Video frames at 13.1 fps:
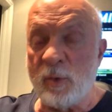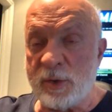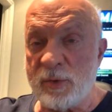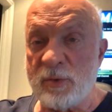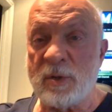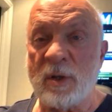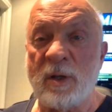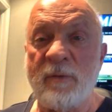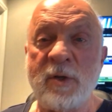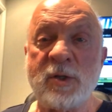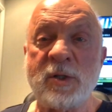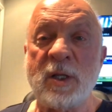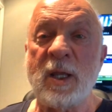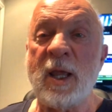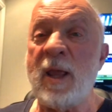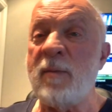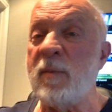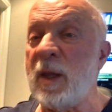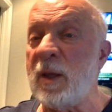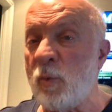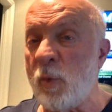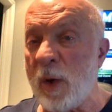which was a division game in